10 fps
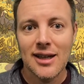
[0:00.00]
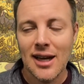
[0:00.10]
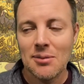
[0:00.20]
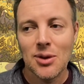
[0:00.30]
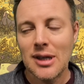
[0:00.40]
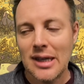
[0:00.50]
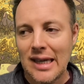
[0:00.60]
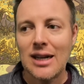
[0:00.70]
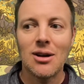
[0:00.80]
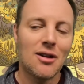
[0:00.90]
Like, I'm to
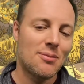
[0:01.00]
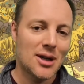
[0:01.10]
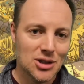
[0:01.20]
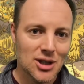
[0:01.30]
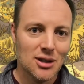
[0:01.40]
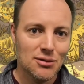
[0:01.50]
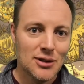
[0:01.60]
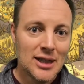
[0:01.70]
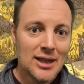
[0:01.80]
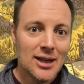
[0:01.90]
get it off my shelf
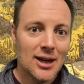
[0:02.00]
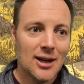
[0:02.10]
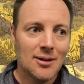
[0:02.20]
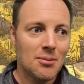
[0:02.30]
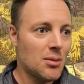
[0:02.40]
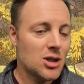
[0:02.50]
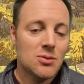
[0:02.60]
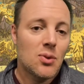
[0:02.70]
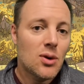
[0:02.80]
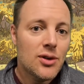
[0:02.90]

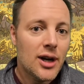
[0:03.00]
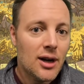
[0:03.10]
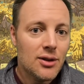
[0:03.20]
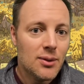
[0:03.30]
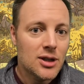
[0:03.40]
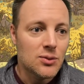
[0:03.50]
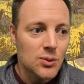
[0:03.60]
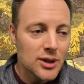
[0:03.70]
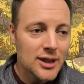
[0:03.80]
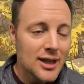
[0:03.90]
much more than I otherwise
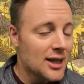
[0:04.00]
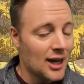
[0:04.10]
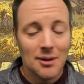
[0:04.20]
would.